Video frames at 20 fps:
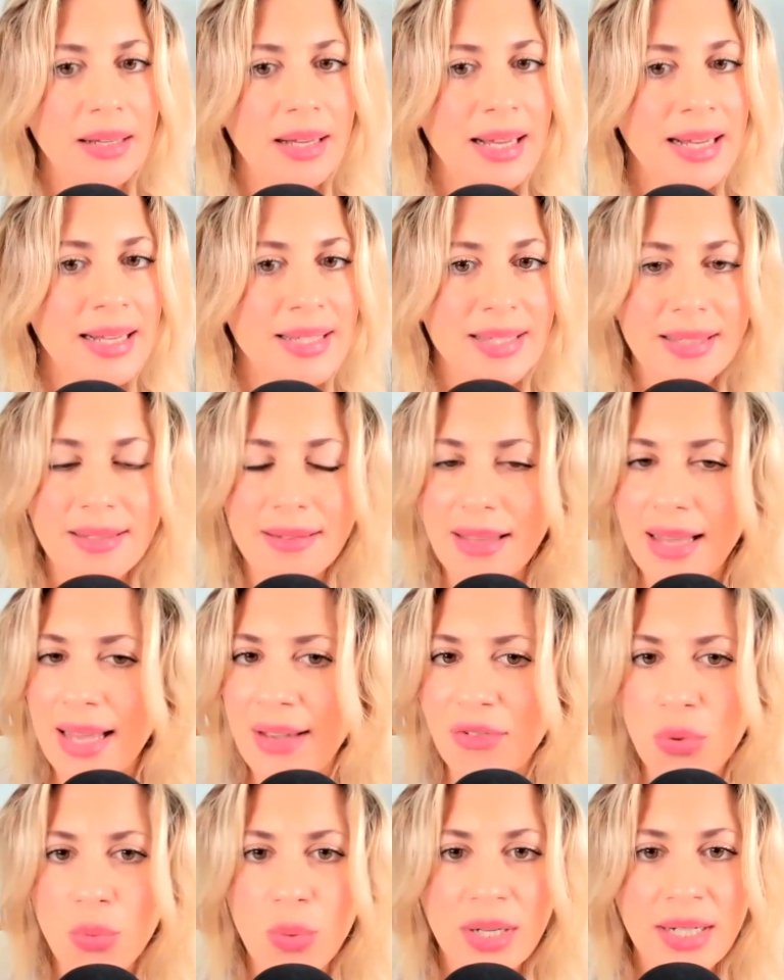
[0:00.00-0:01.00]
as
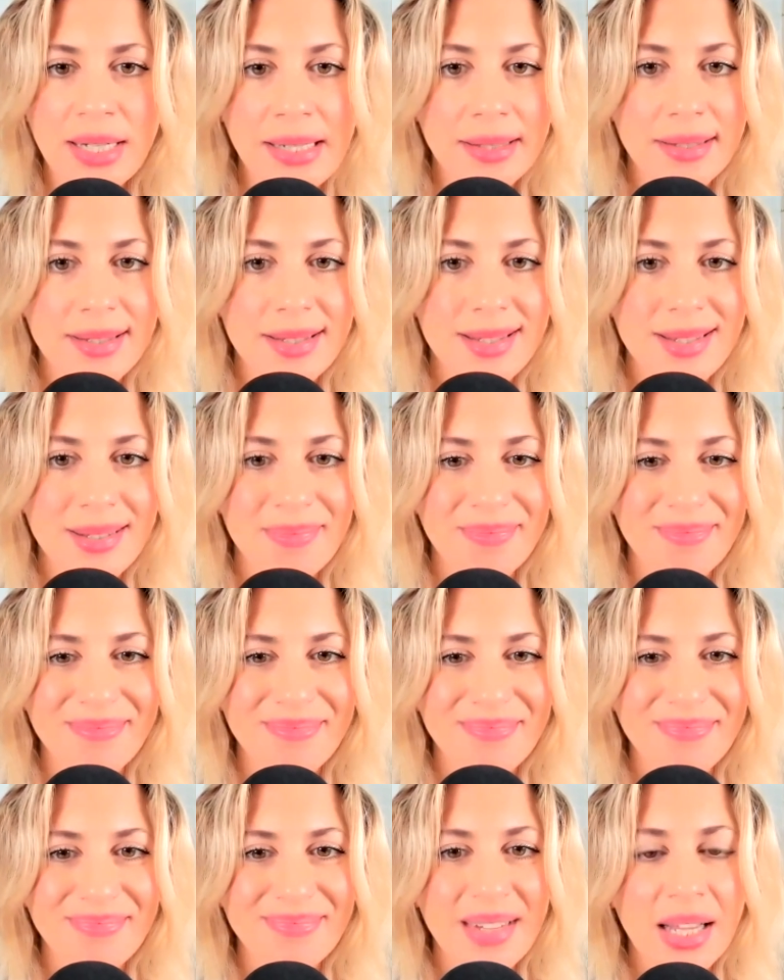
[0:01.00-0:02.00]
everyone else
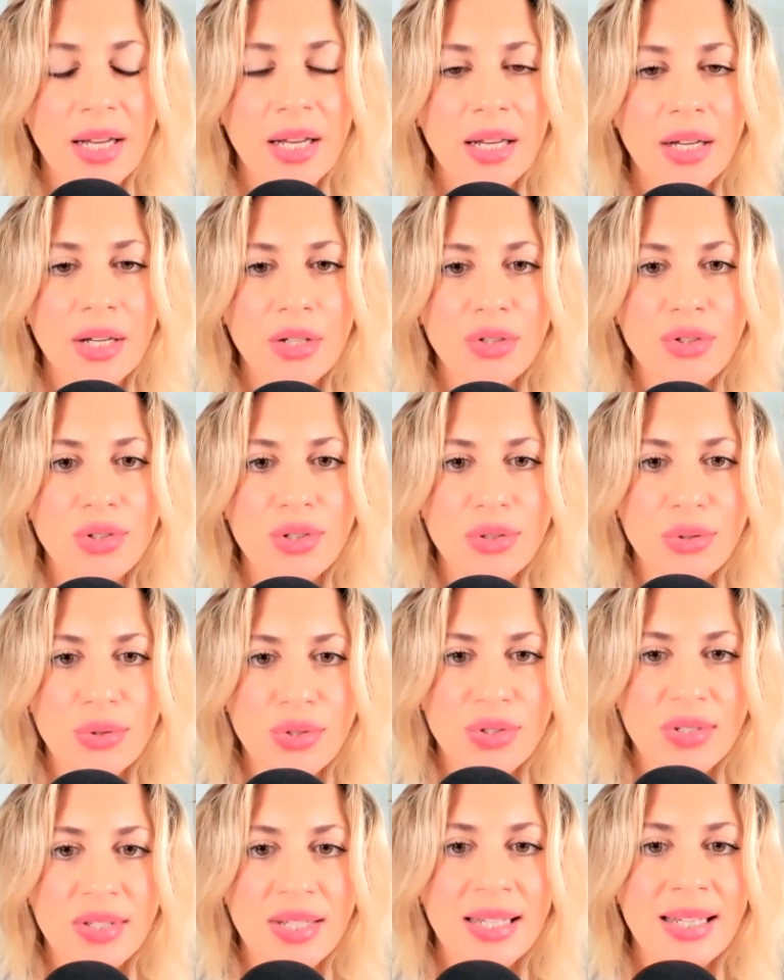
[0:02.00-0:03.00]
to
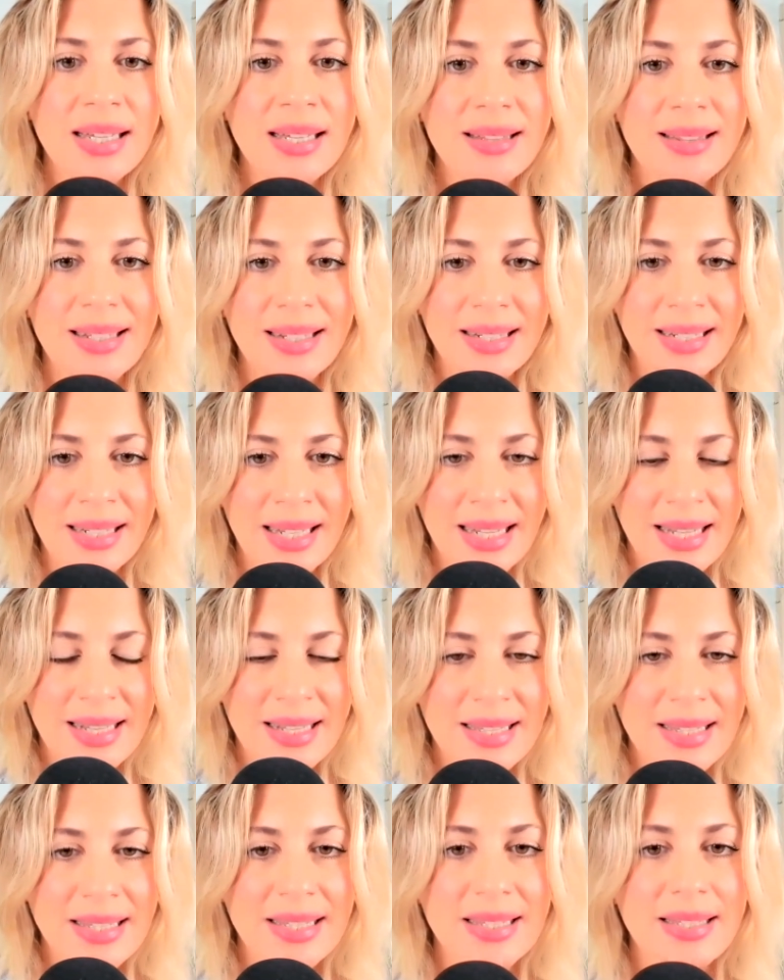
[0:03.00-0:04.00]
see the
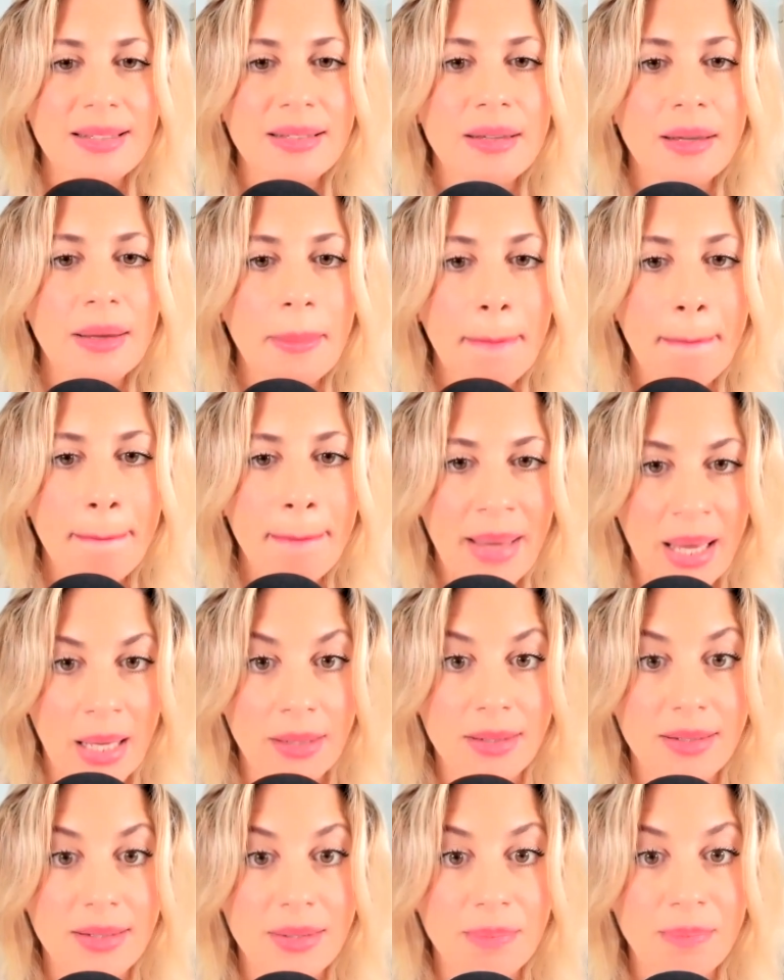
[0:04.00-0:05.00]
needs
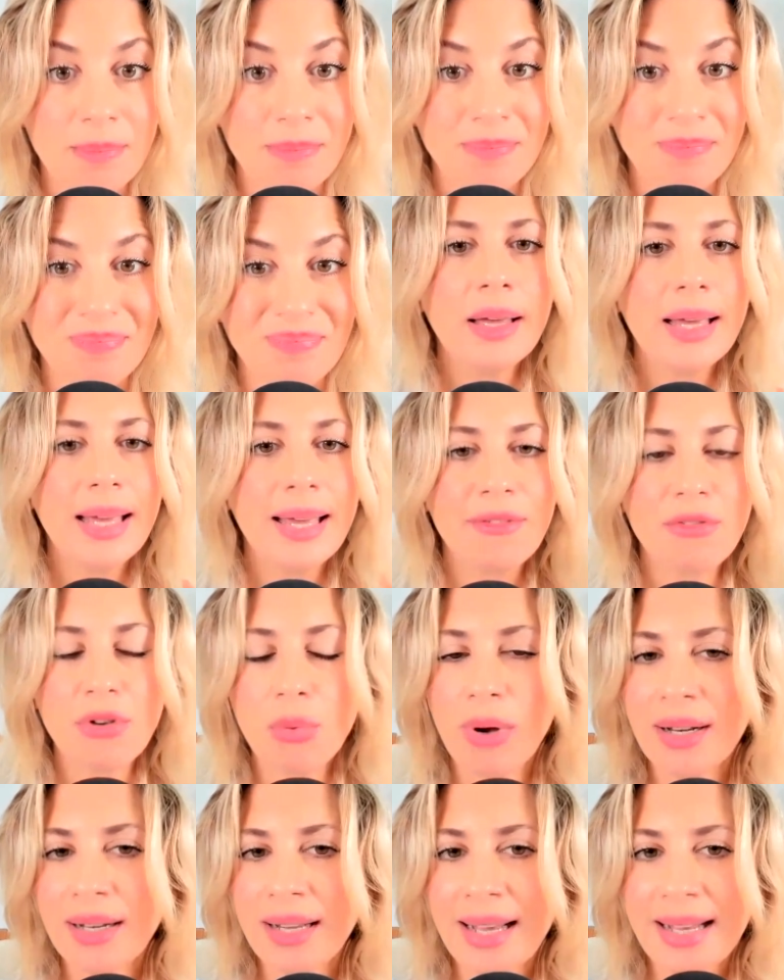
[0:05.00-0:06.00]
met.
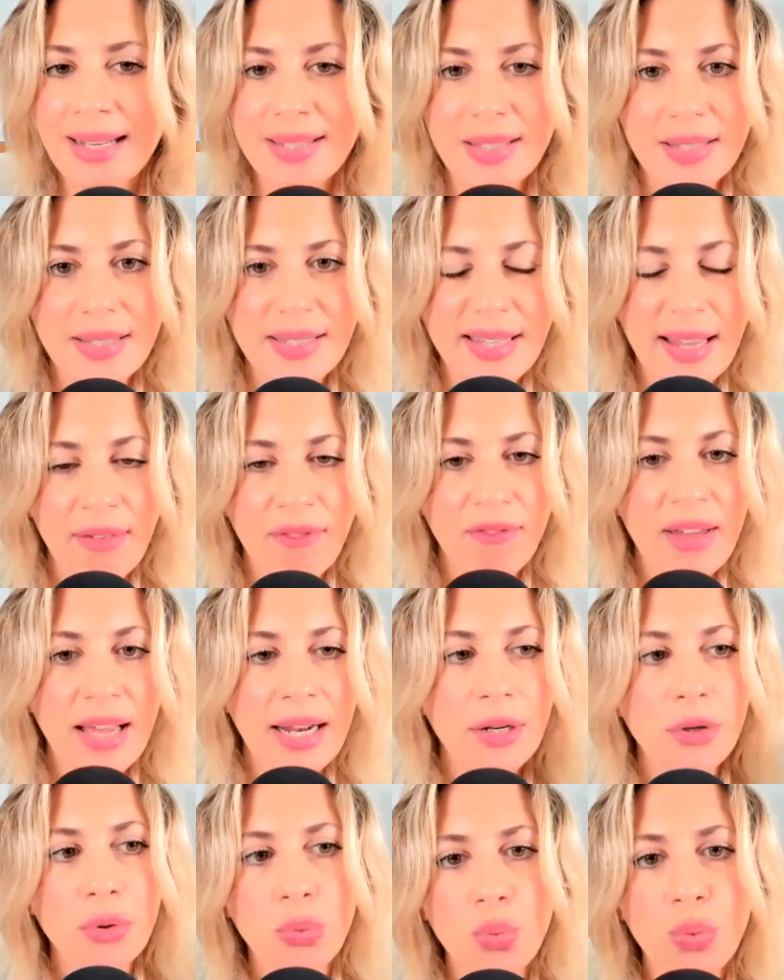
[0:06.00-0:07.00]
Everyone has the same
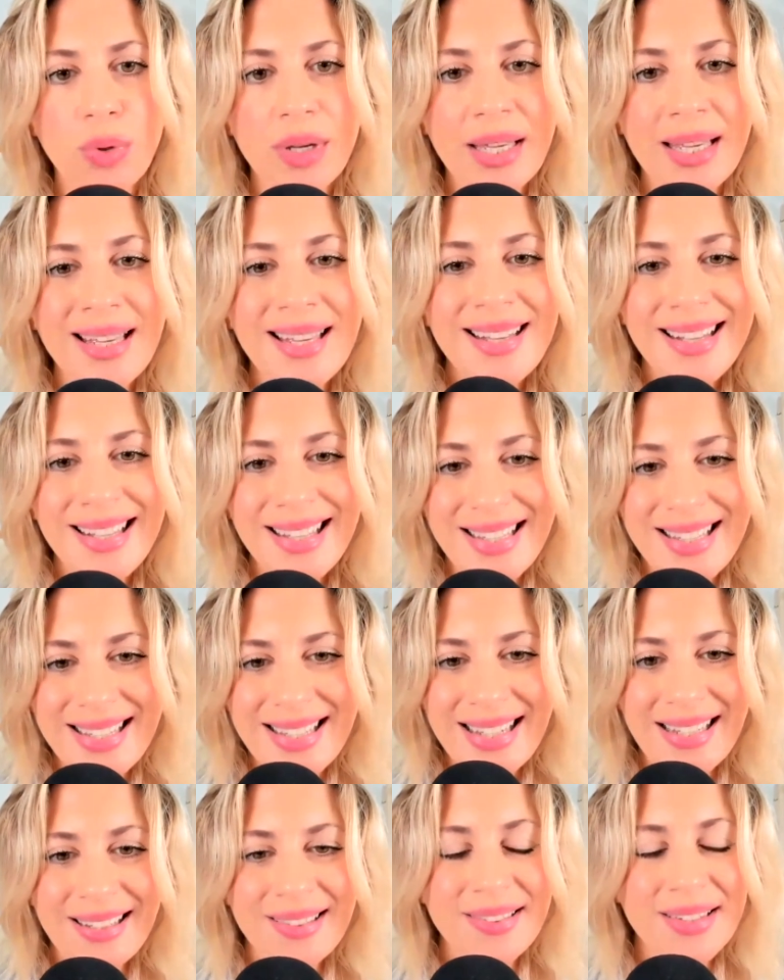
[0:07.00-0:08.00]
value. We
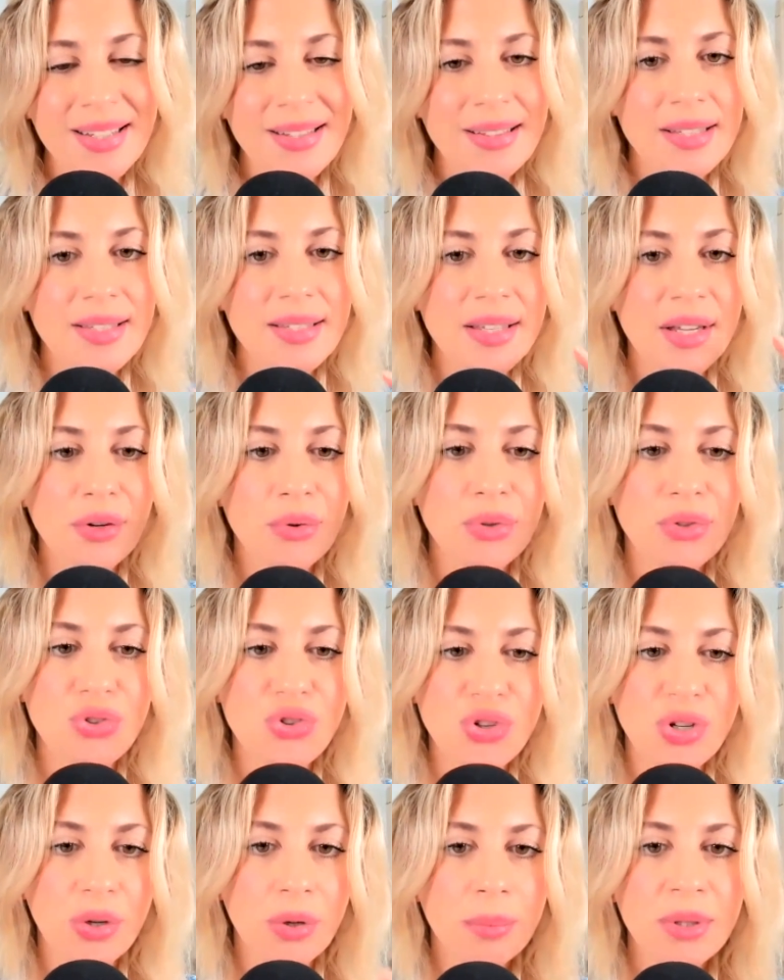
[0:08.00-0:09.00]
see it in the sacred
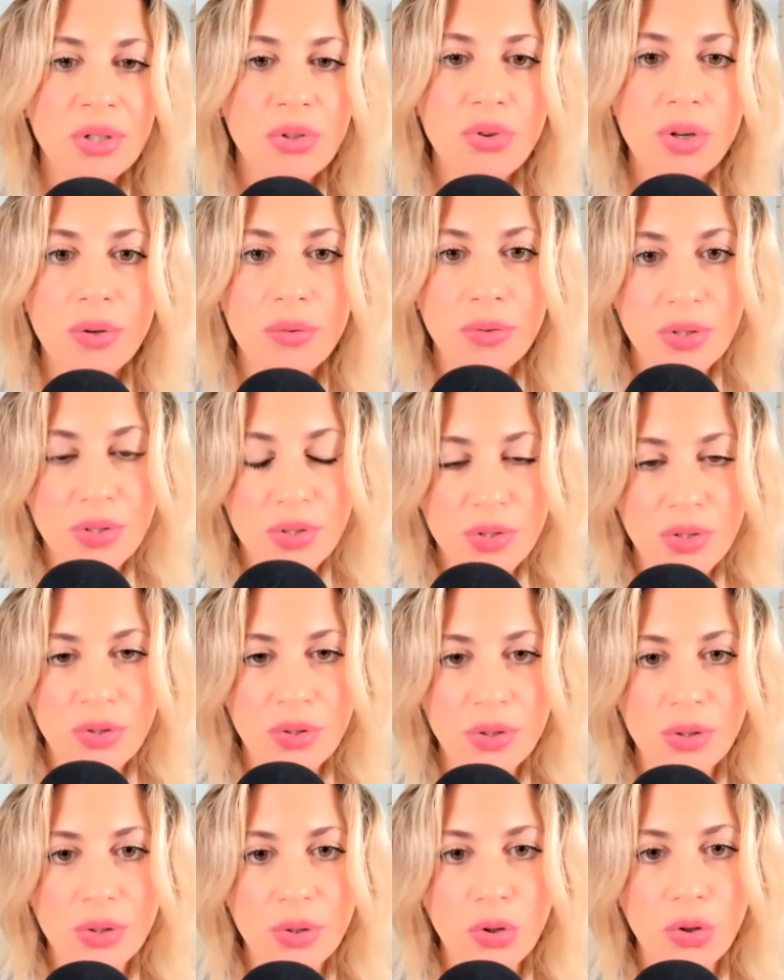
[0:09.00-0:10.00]
geometry of the
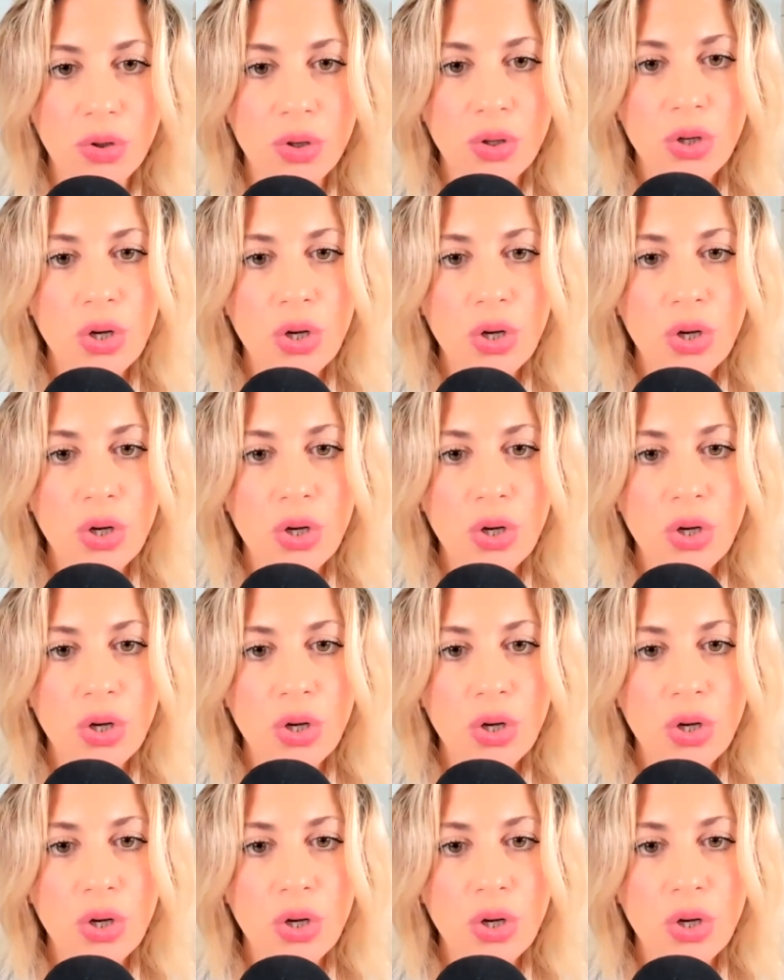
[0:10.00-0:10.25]
circle,